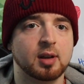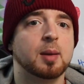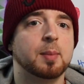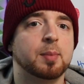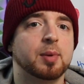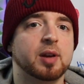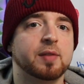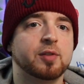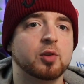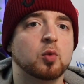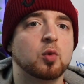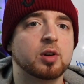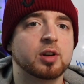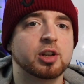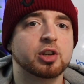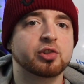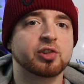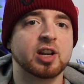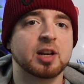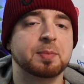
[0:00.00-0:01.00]
But if you want to
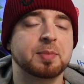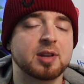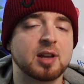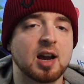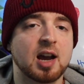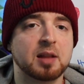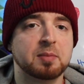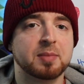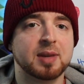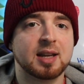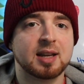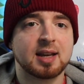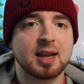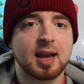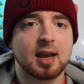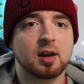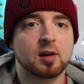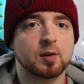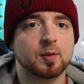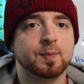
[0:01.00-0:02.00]
trade Beyond Meat
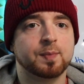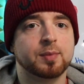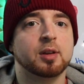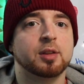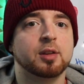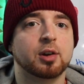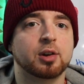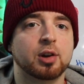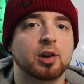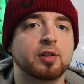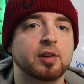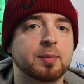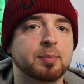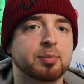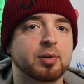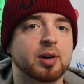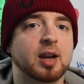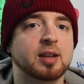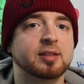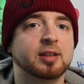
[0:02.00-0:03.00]
now, the current
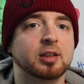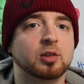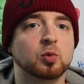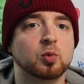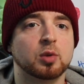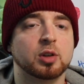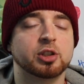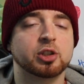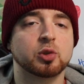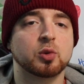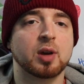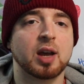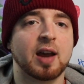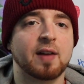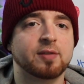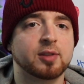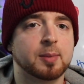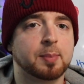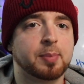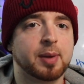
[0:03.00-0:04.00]
price is what you'll
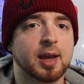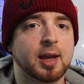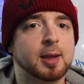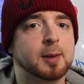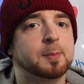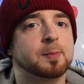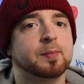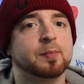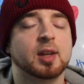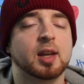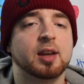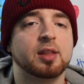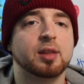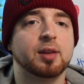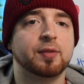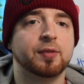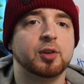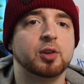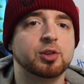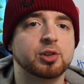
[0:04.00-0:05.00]
have to pay. In the
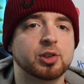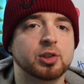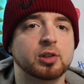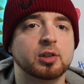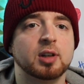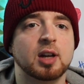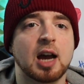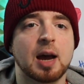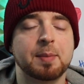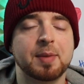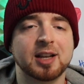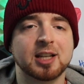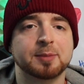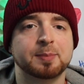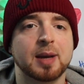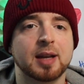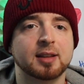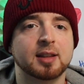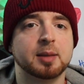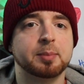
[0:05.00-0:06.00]
future, I'm
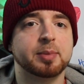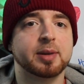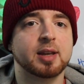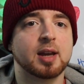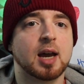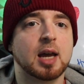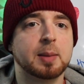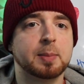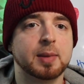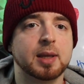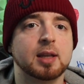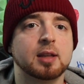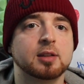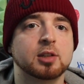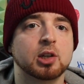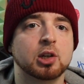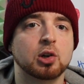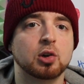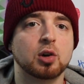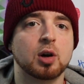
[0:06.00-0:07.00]
expecting Beyond Meat to
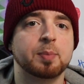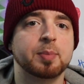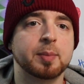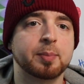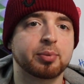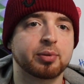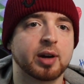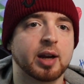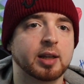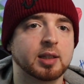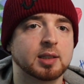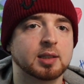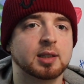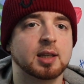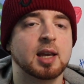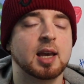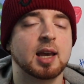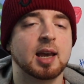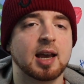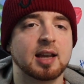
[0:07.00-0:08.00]
go up in price
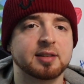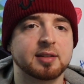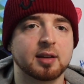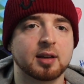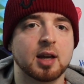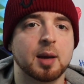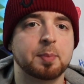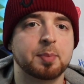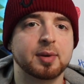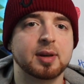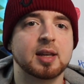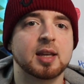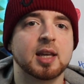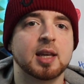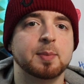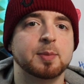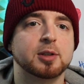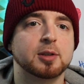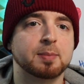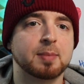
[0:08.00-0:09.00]
as the company
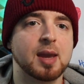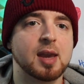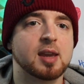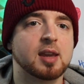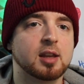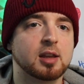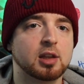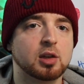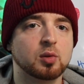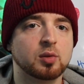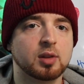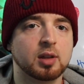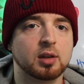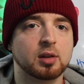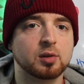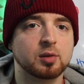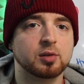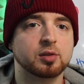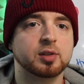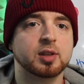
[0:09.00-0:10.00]
keeps making new
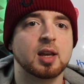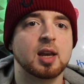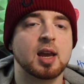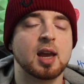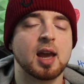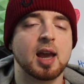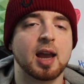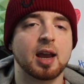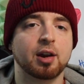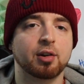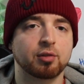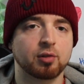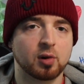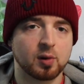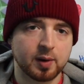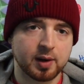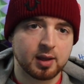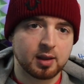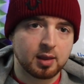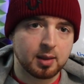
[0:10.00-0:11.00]
deals and
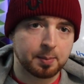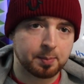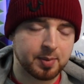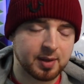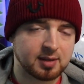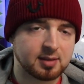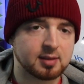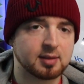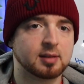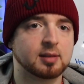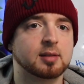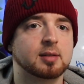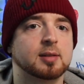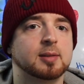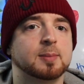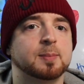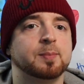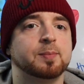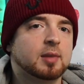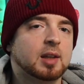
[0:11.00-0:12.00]
growing the business.
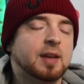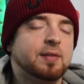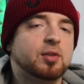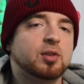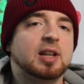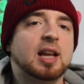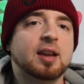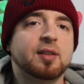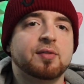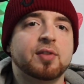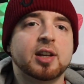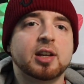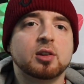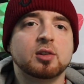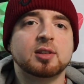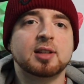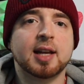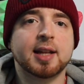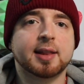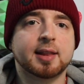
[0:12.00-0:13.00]
If you like
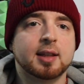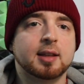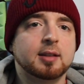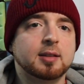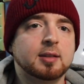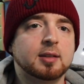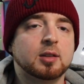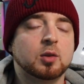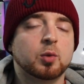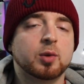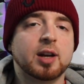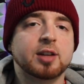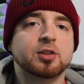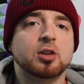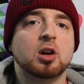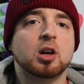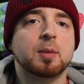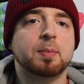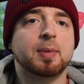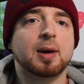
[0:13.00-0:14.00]
videos like this where I
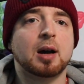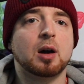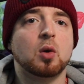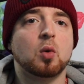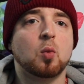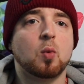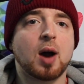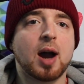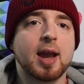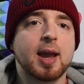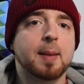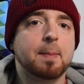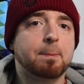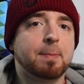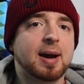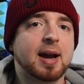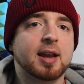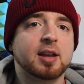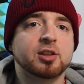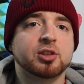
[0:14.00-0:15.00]
talk about why I'm
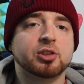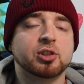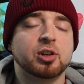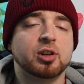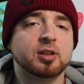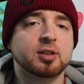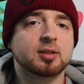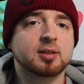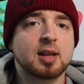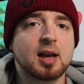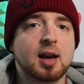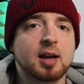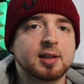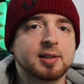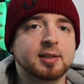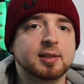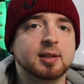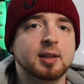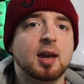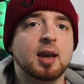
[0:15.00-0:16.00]
buying certain
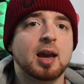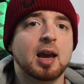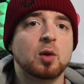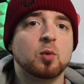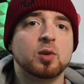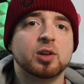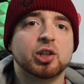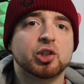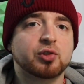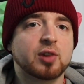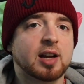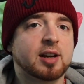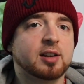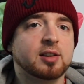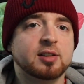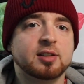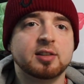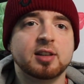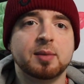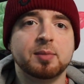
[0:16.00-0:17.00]
stocks and what
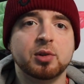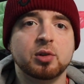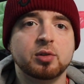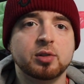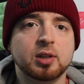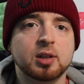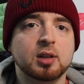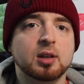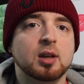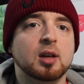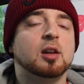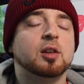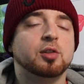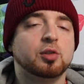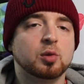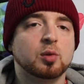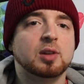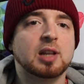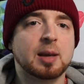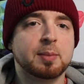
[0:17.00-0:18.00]
strategies I'm using,
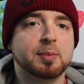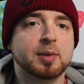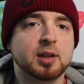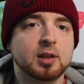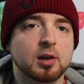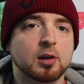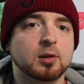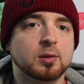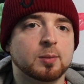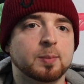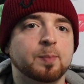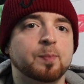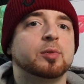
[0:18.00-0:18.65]
do let me know.